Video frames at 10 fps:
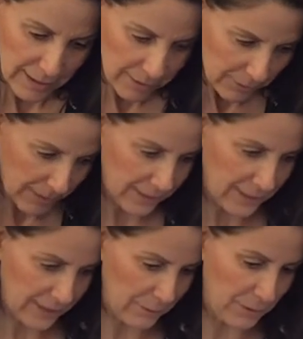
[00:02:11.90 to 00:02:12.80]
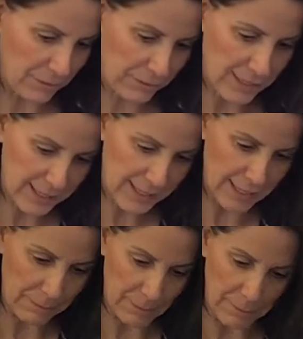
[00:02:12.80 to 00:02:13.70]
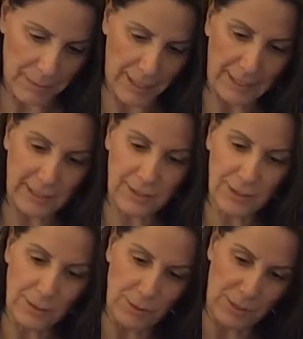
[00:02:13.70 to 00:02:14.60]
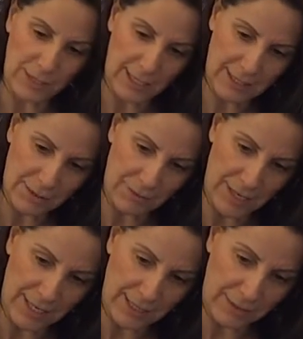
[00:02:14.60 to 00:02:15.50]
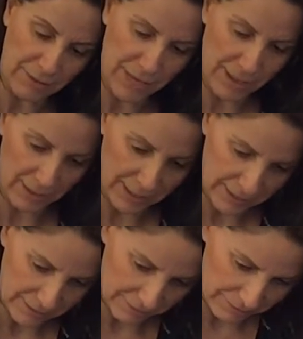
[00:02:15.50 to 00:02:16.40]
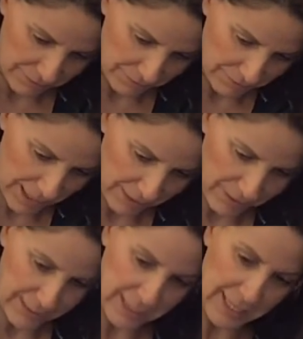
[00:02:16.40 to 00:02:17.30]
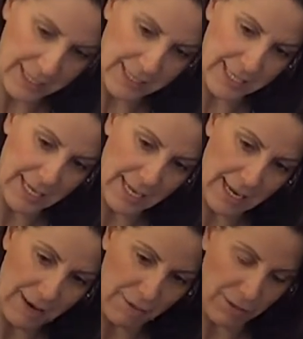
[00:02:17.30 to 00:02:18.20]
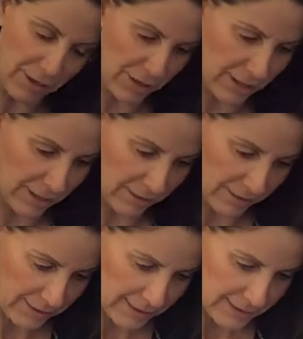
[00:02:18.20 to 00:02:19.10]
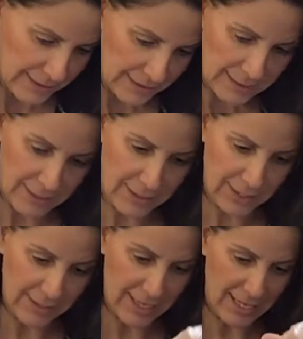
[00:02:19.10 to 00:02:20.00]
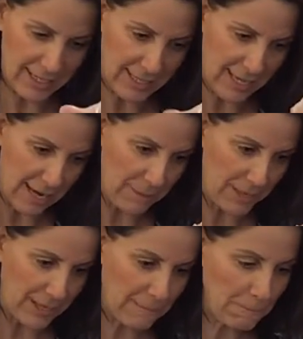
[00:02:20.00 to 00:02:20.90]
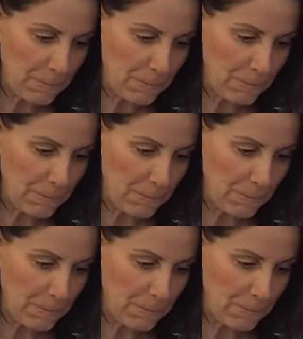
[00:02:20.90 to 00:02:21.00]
well, a little bit of fresh scent, but mainly to detoxify, antiviral, antivirus, anti-everything. Okay, so that's lemon.